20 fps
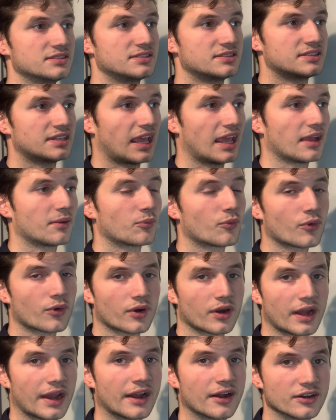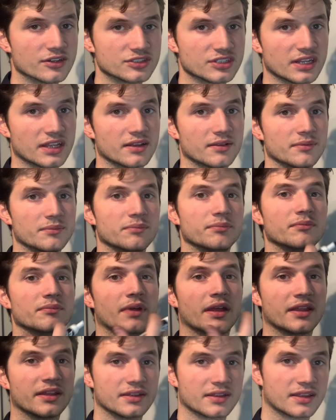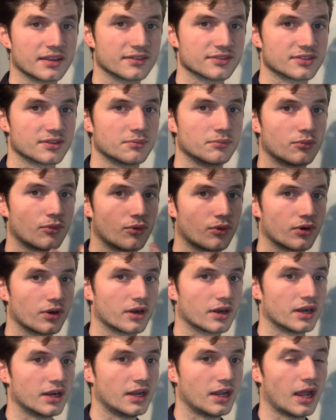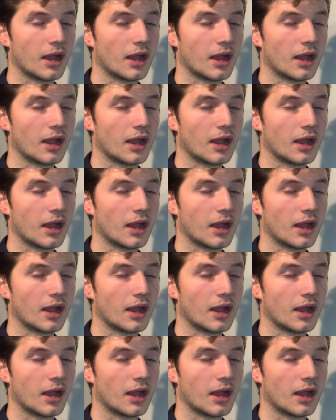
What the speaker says: take more energy and it gives them more